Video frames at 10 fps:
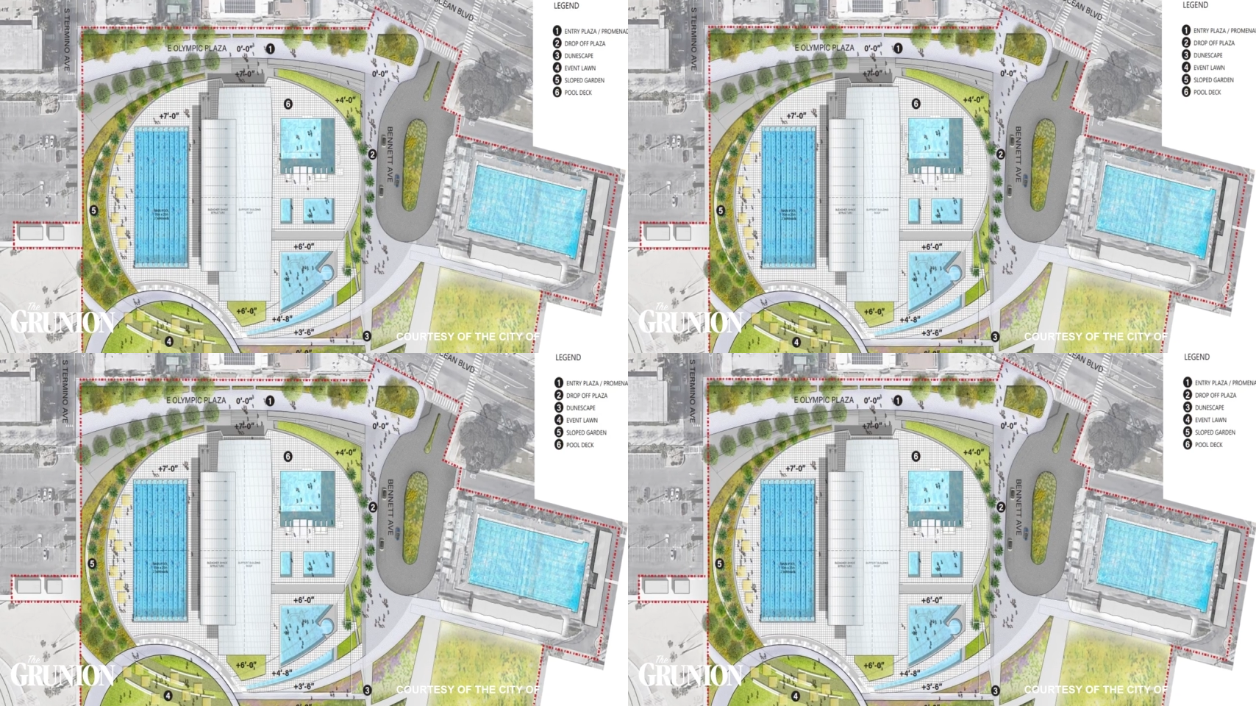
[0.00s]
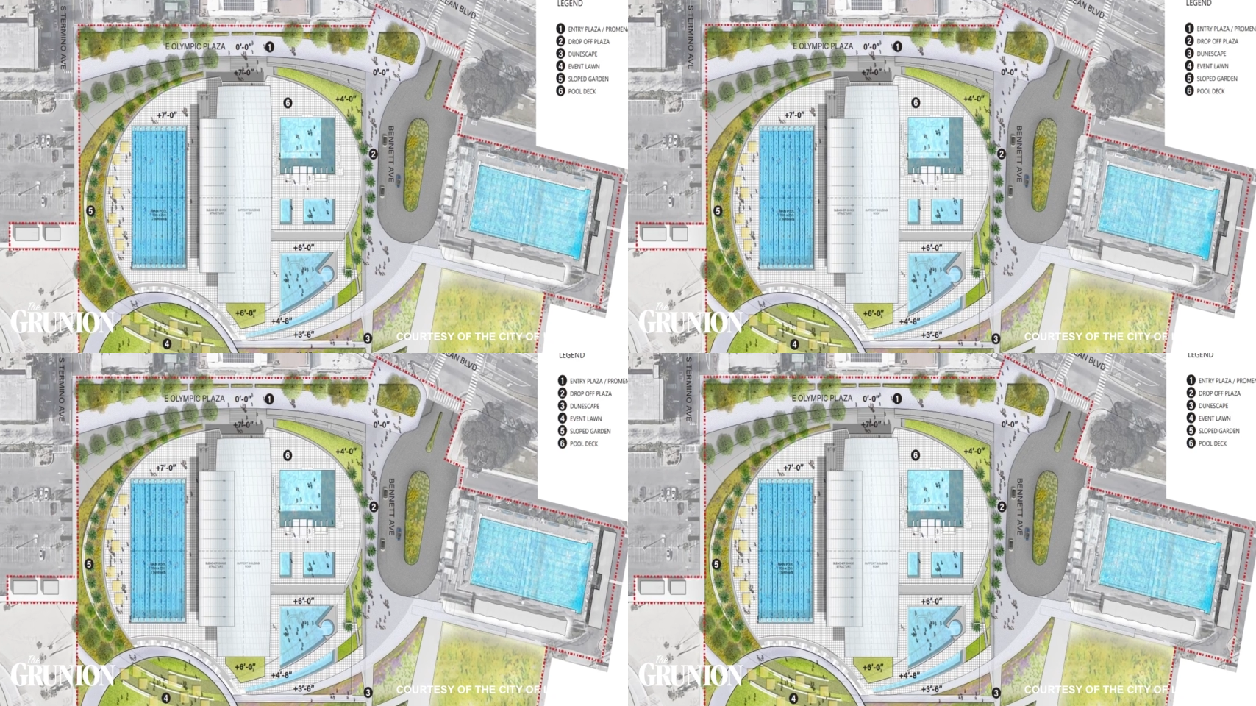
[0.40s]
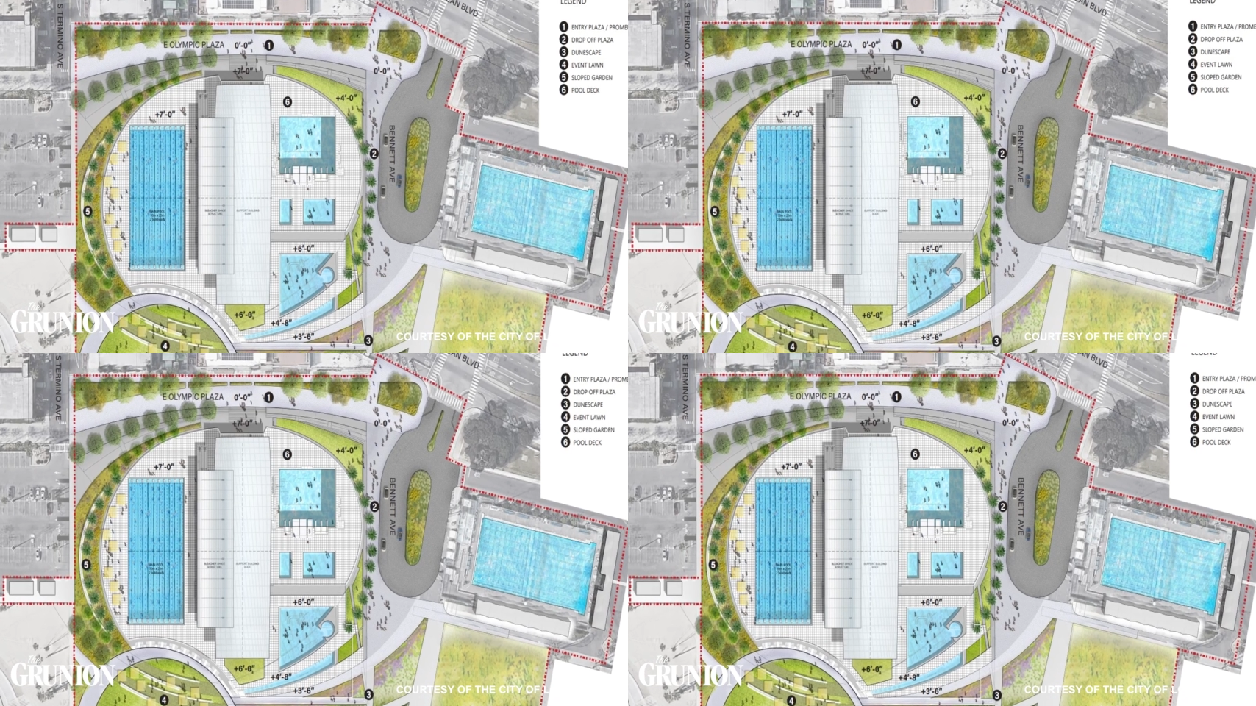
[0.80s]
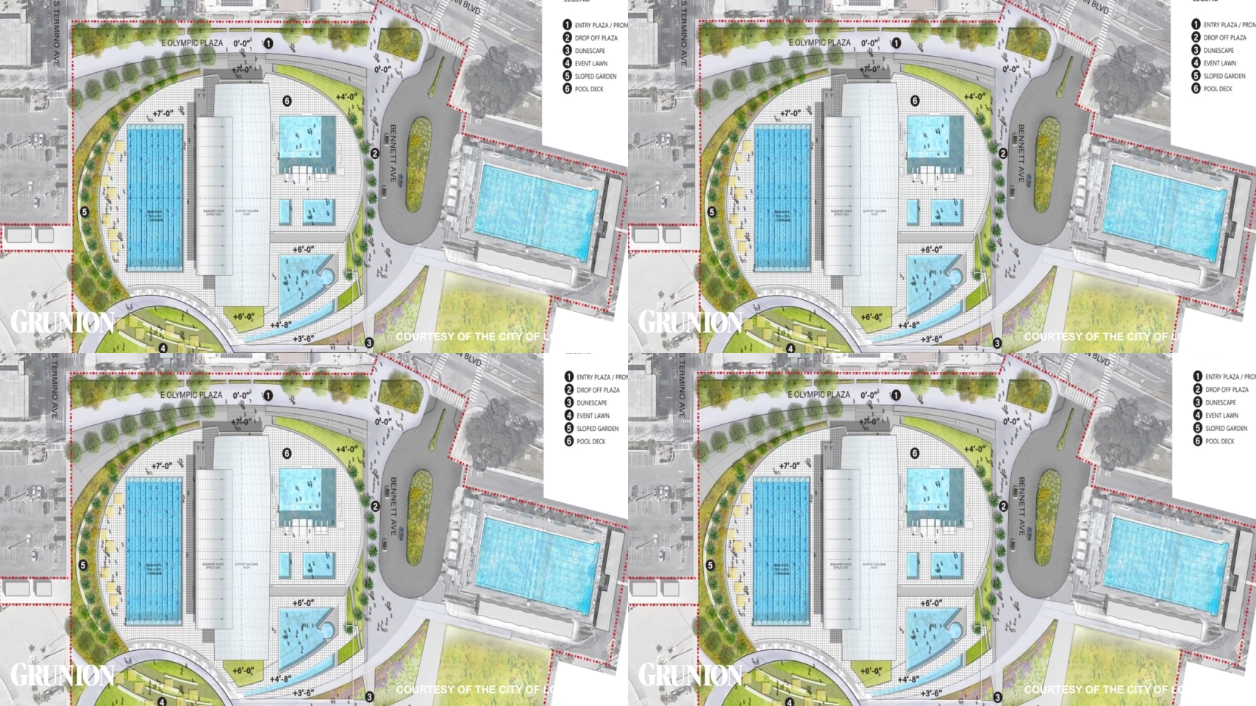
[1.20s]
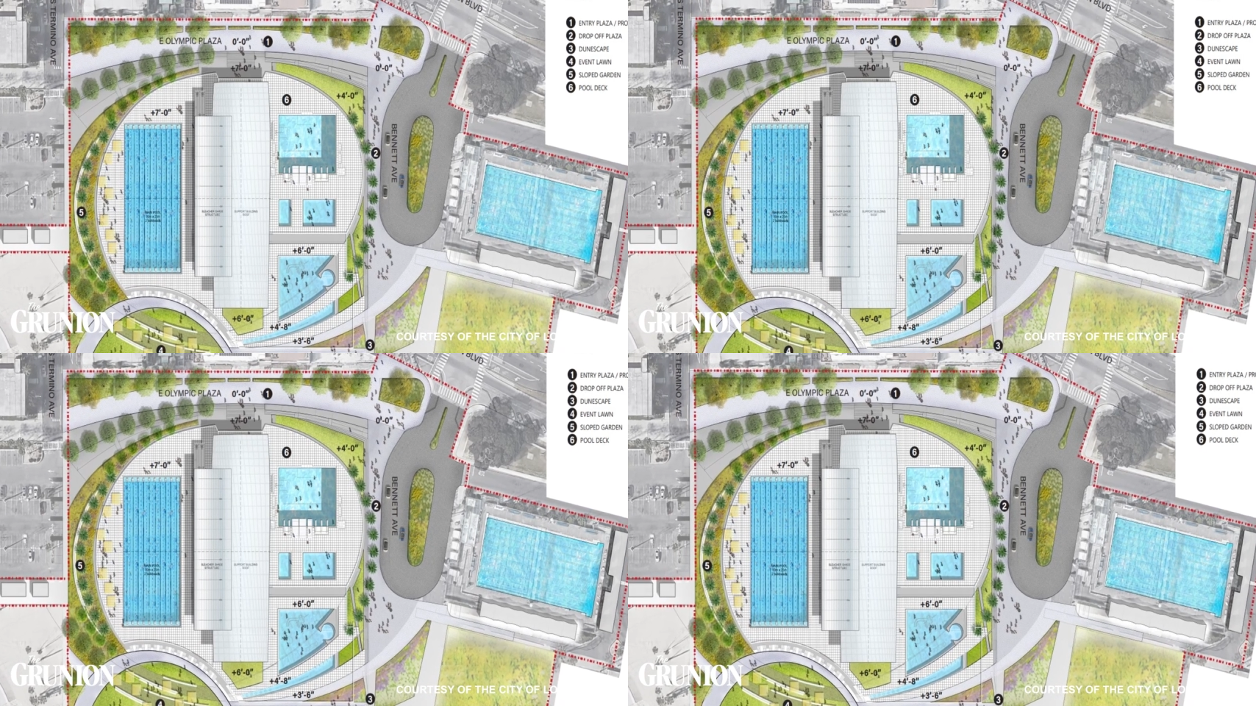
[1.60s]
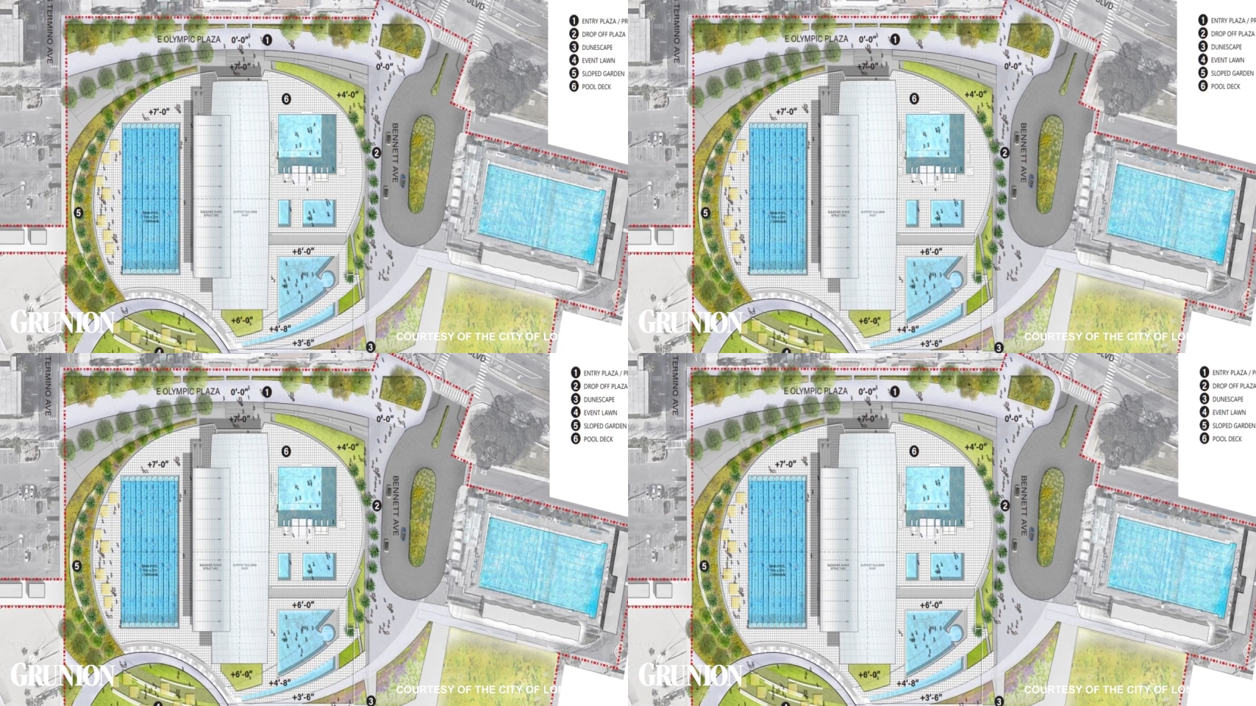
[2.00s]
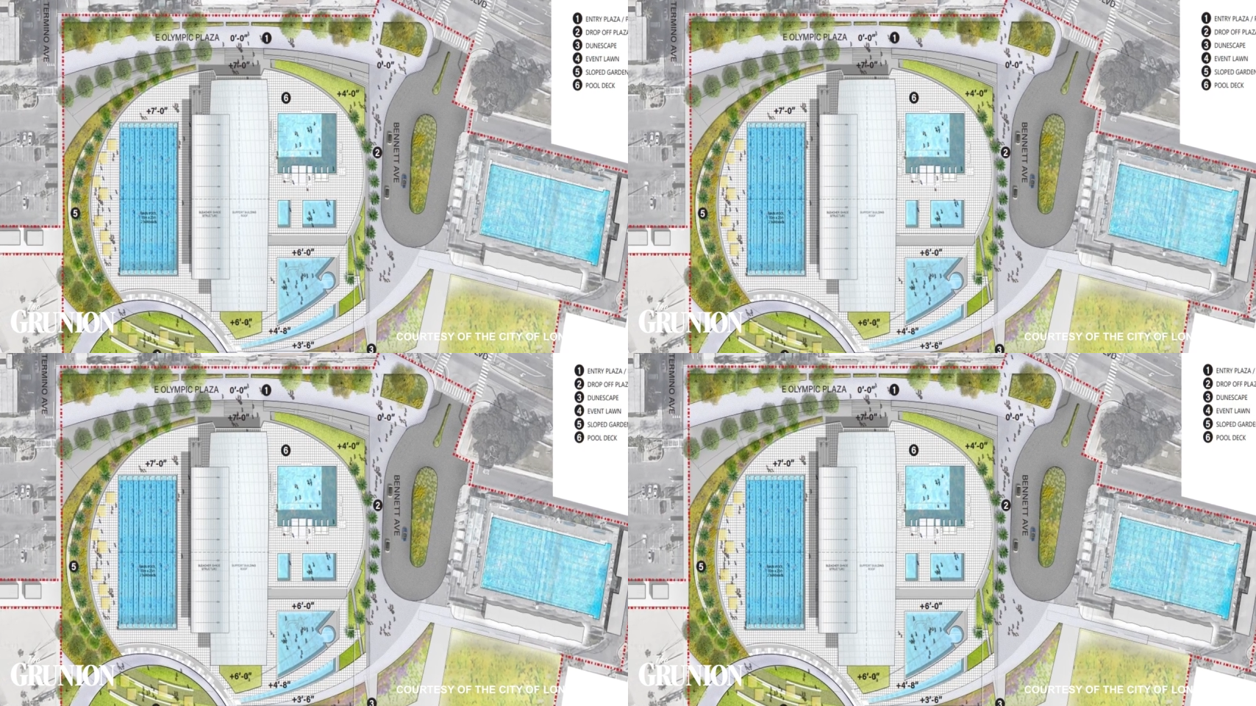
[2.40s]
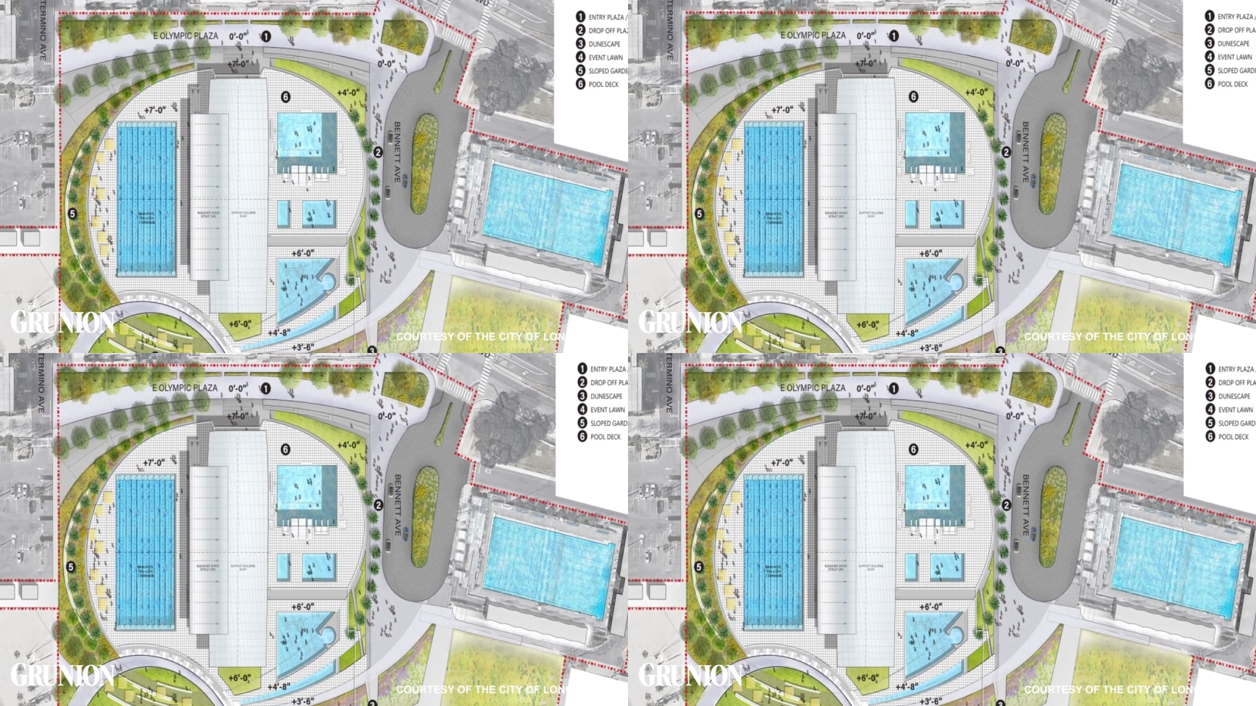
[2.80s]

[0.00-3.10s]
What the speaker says: No face is visible, so there are no lips to read.